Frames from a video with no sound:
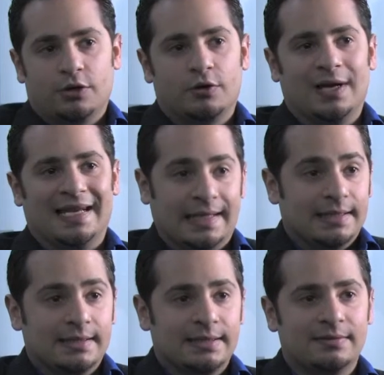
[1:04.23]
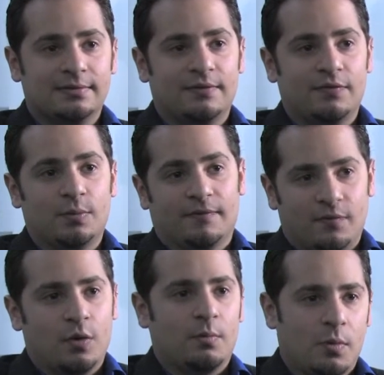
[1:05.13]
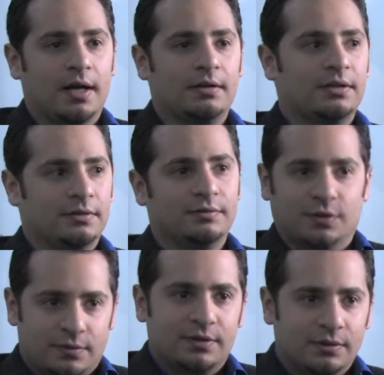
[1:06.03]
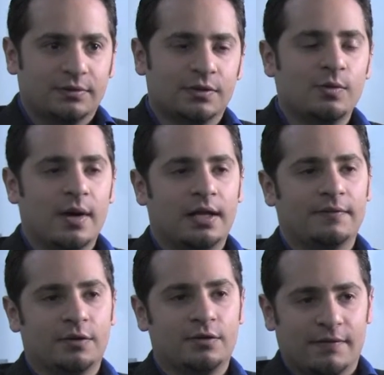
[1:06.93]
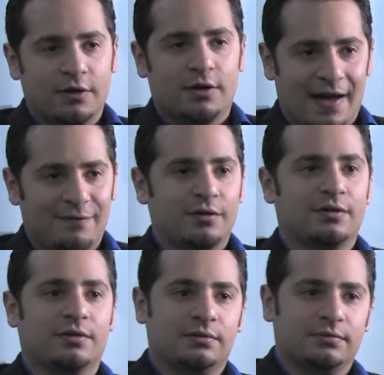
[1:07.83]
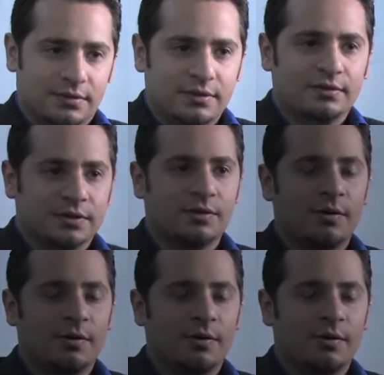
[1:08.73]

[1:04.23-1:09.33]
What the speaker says: your grade is. If you perform well, you'll do well. Give a good effort, you'll